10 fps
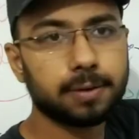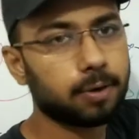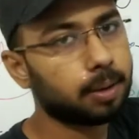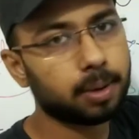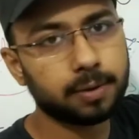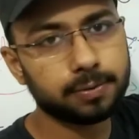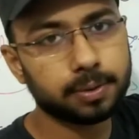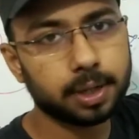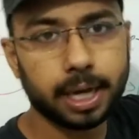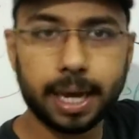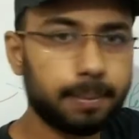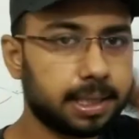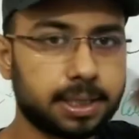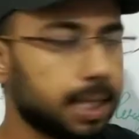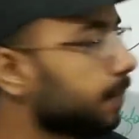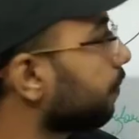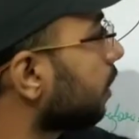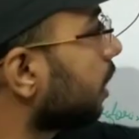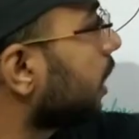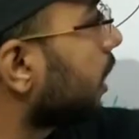the form of MHC.
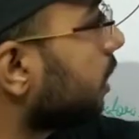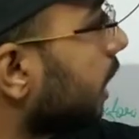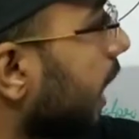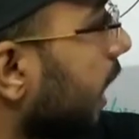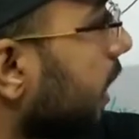The